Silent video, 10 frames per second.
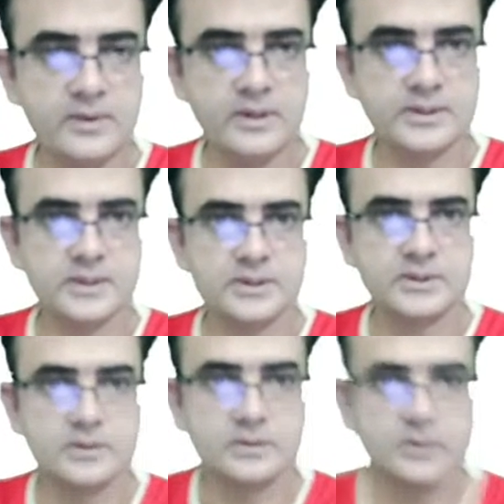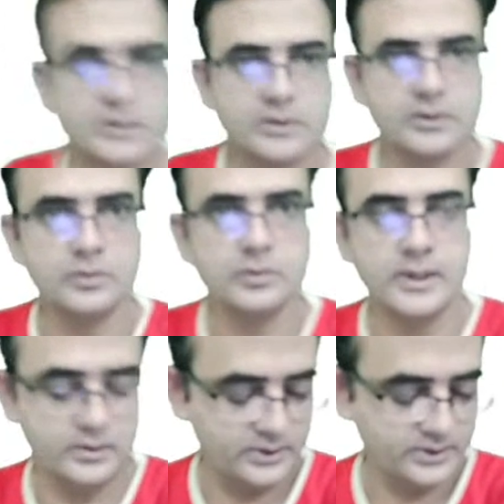discuss
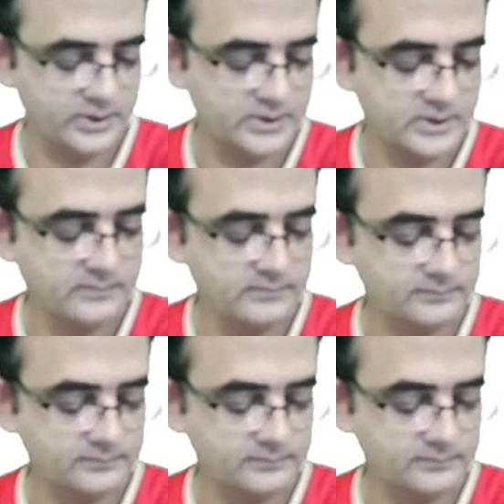eukaryotic system.